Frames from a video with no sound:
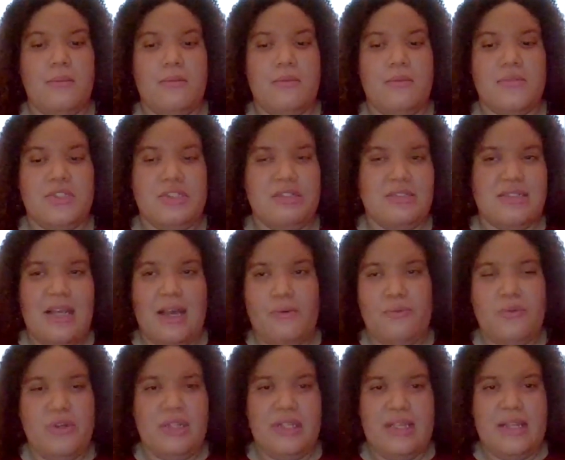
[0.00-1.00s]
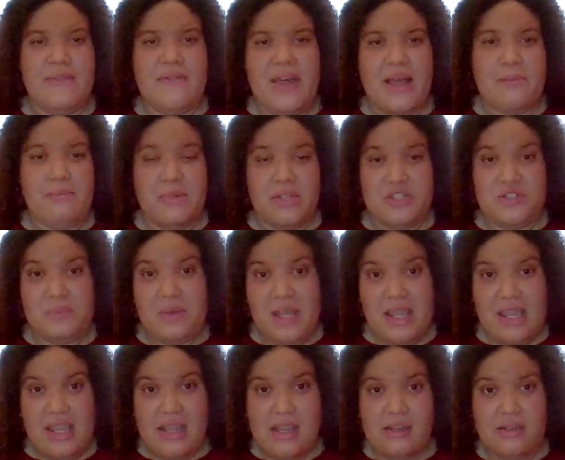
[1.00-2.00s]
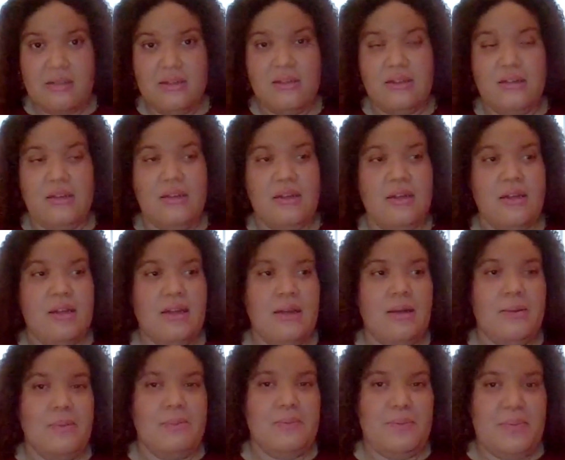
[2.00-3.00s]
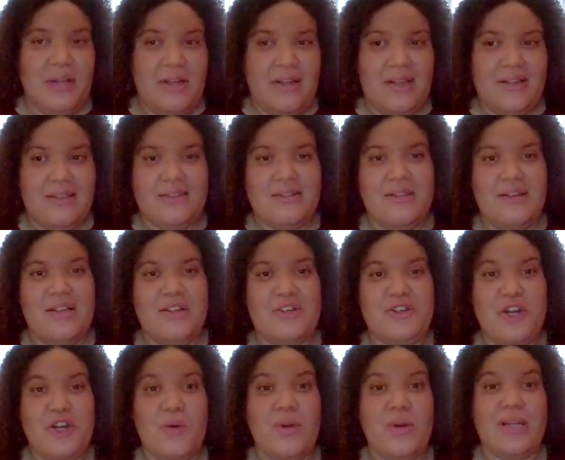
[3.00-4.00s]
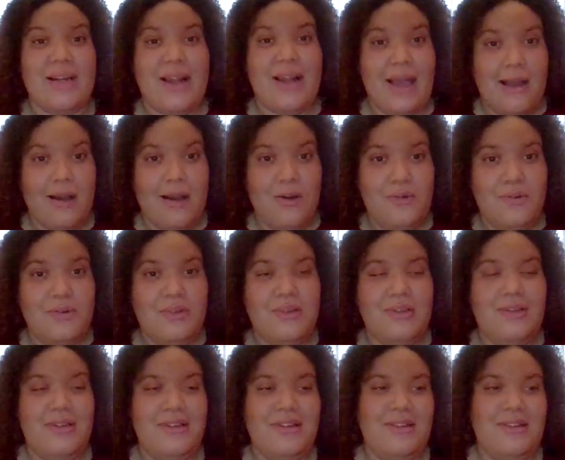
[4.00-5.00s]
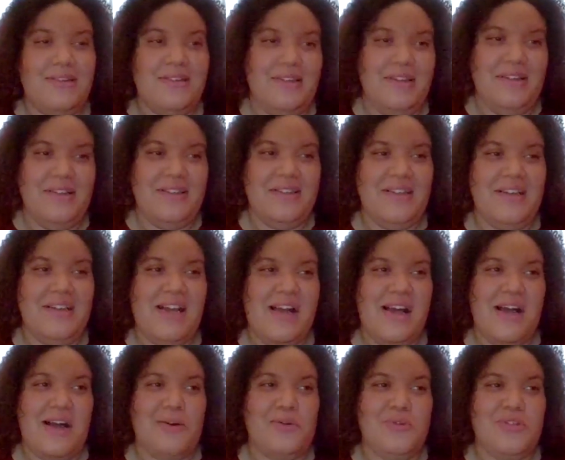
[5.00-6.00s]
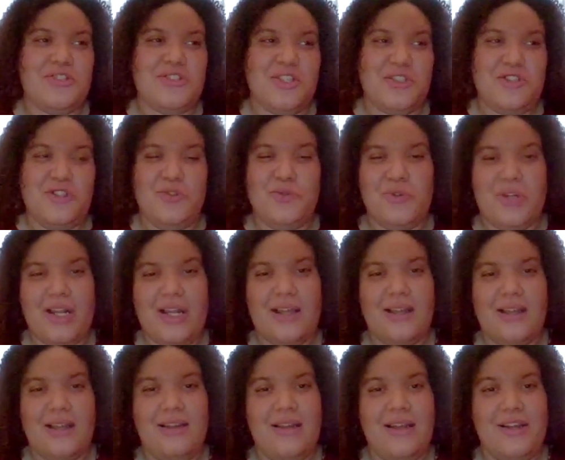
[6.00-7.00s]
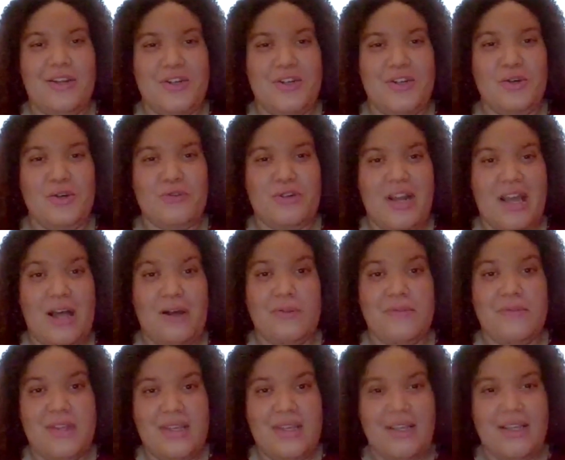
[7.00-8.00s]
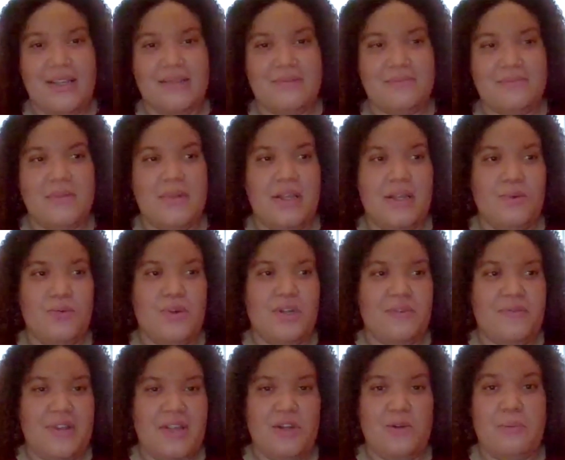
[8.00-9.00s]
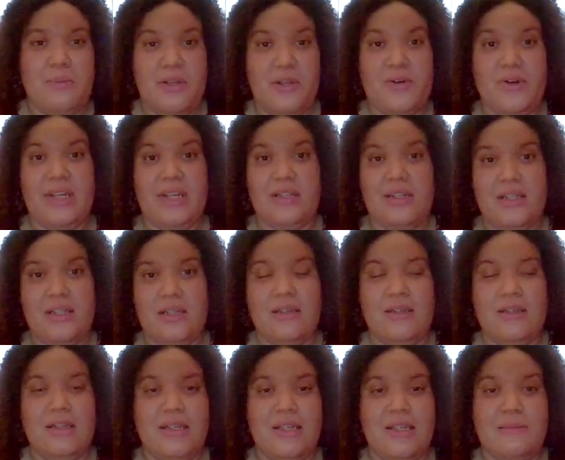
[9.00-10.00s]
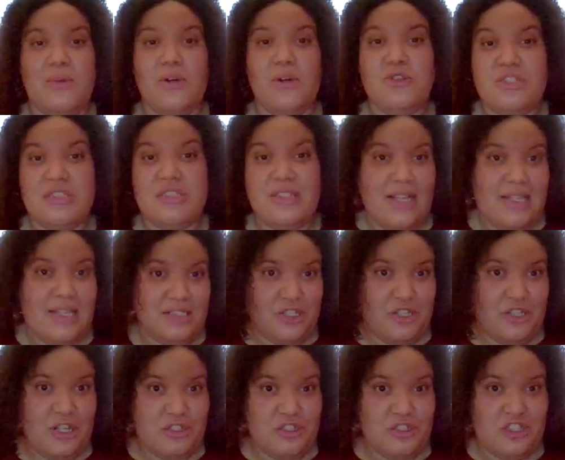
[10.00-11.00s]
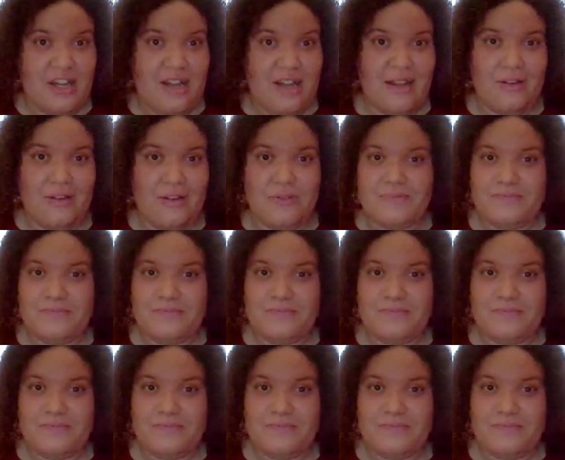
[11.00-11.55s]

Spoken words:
She's not really in that much pain. But knowing now, I wish I knew what I know now then. It would have helped me greatly emotionally as a young child.